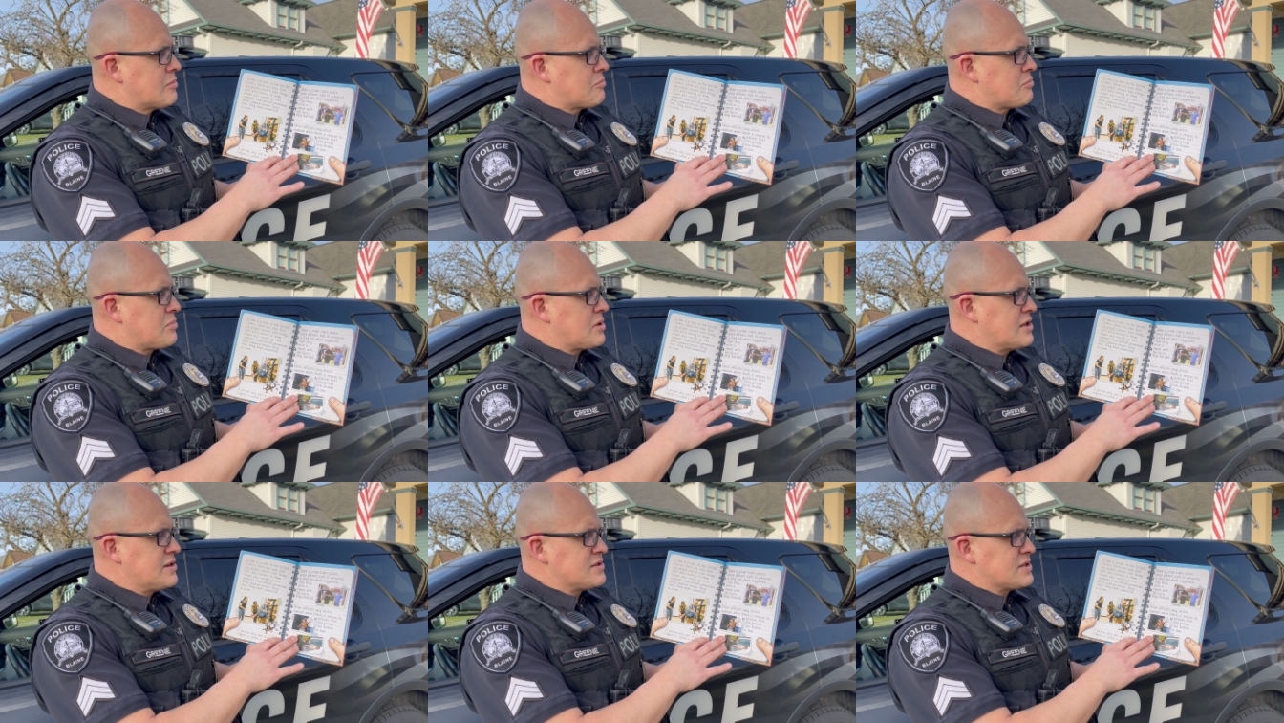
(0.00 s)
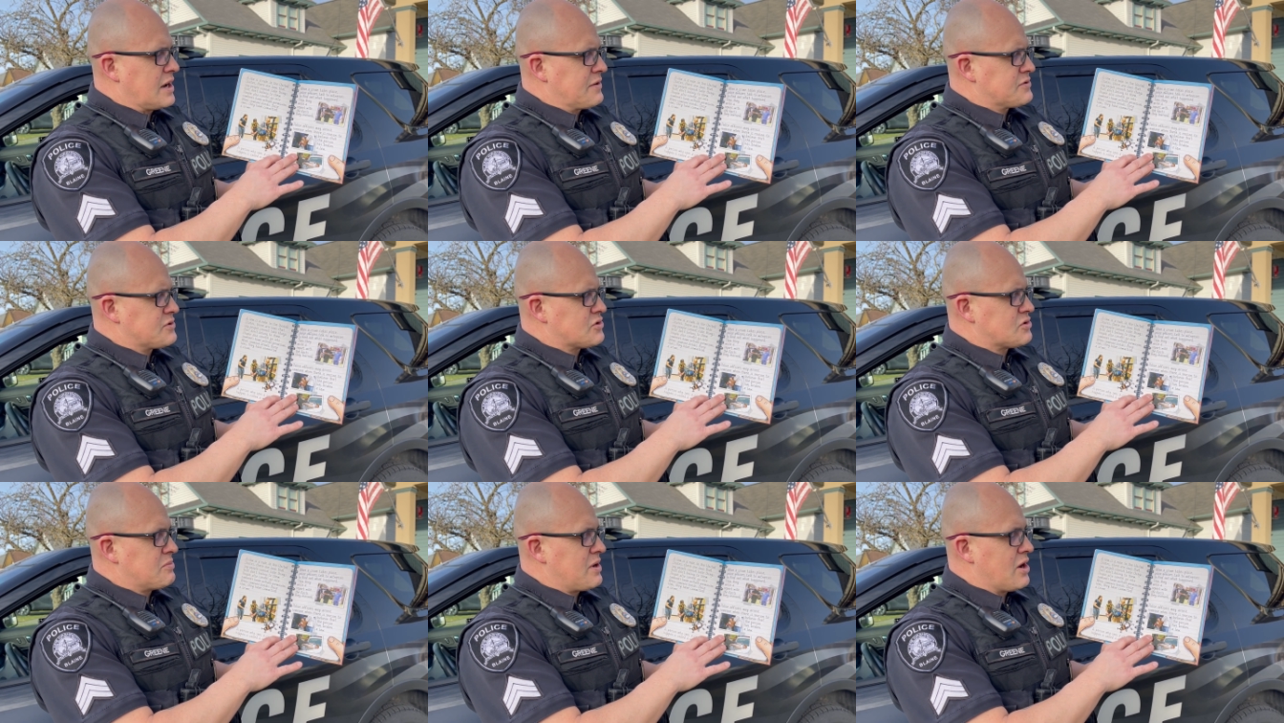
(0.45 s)
Police
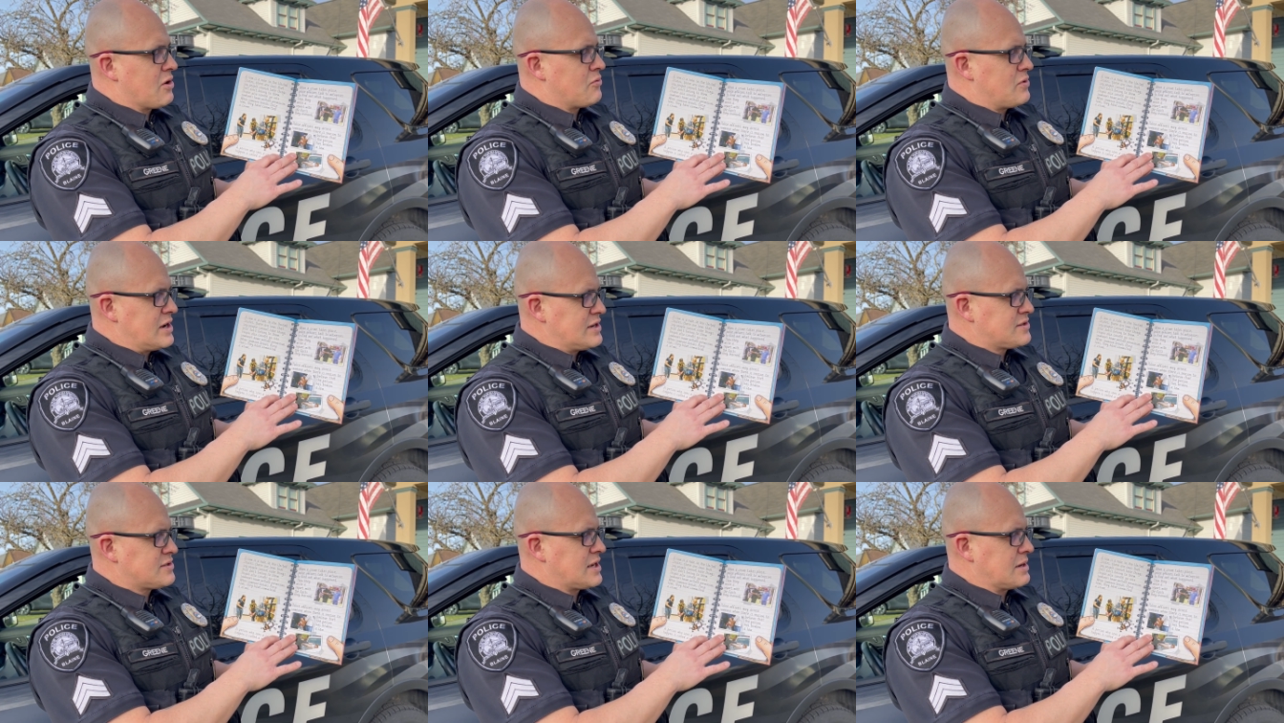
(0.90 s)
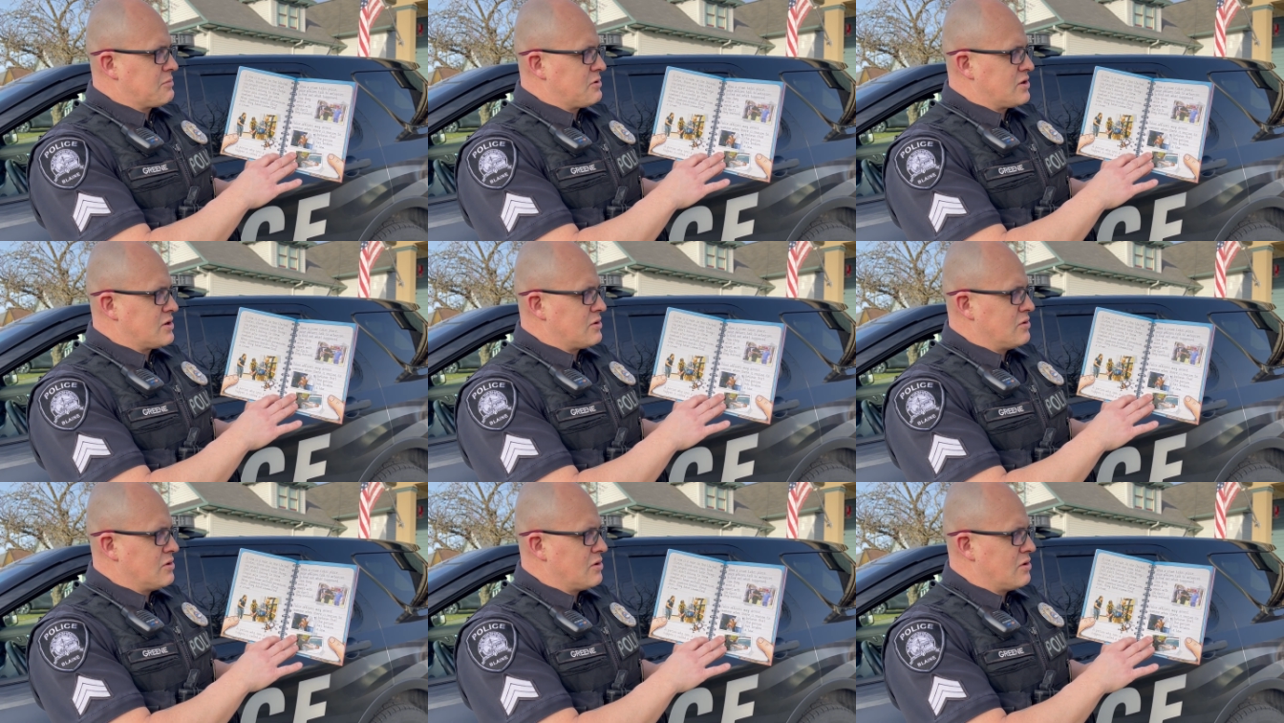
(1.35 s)
officers may arrest
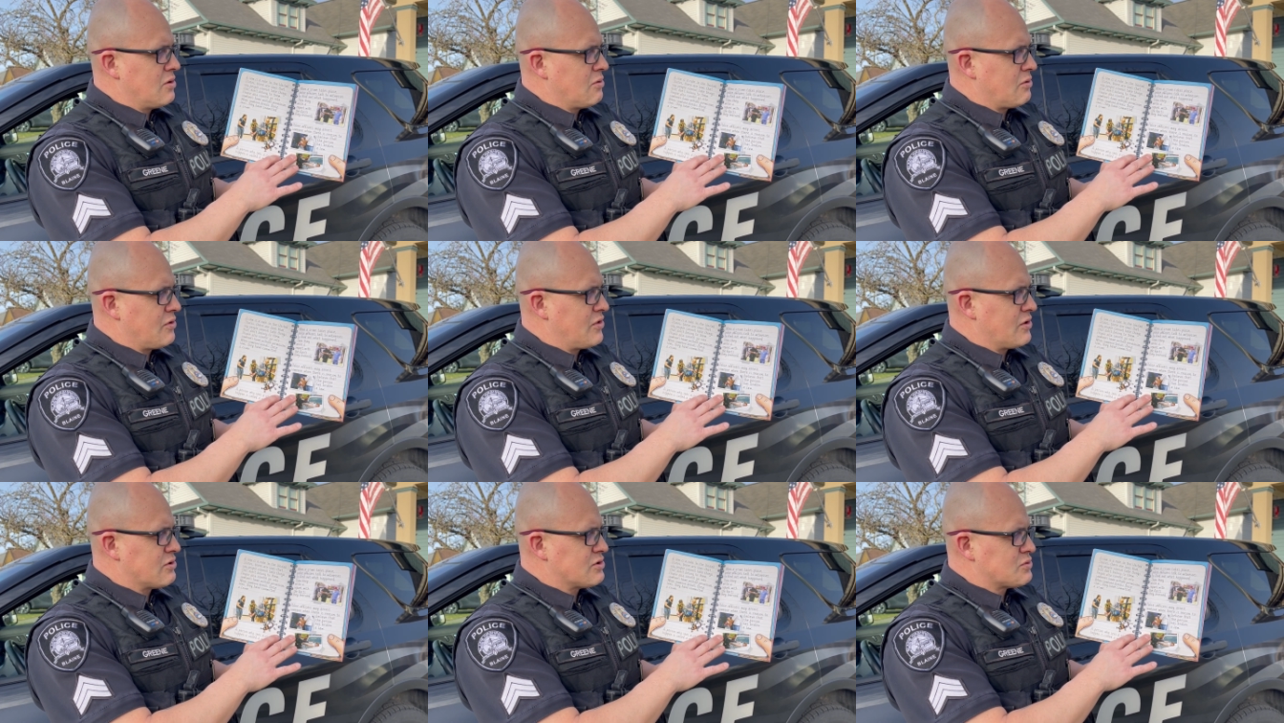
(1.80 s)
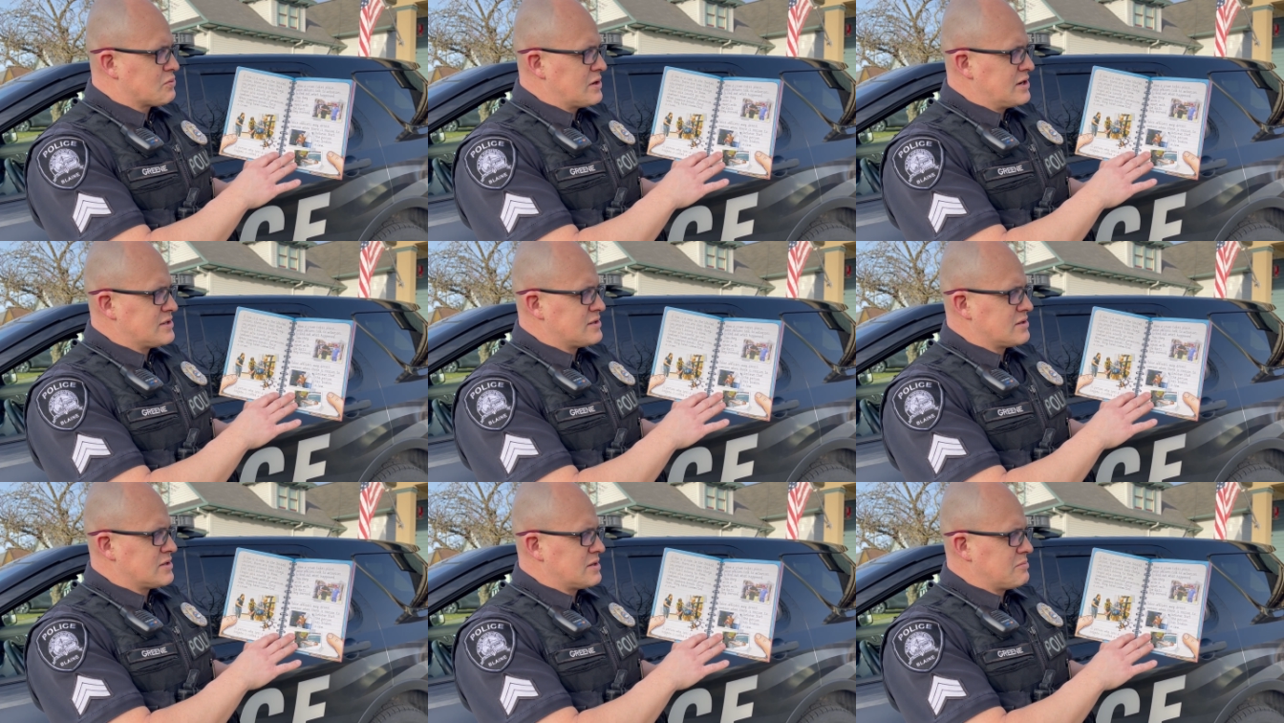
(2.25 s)
someone when there is
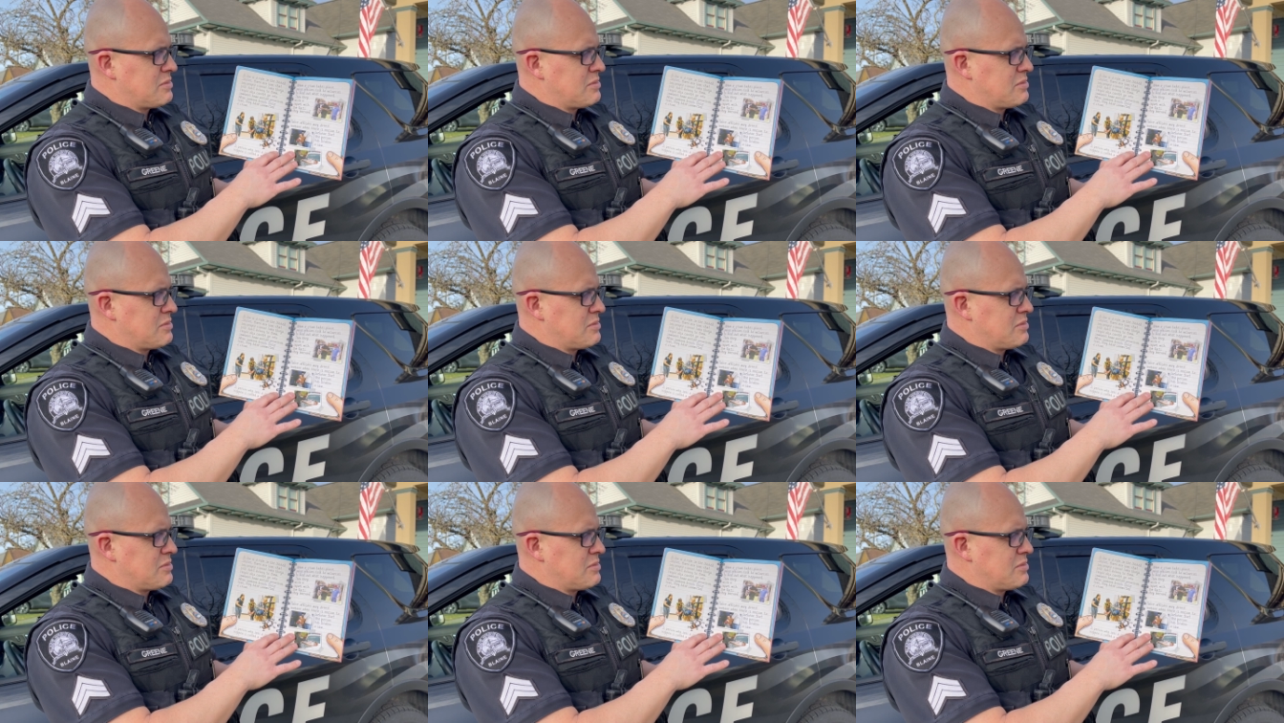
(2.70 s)
reason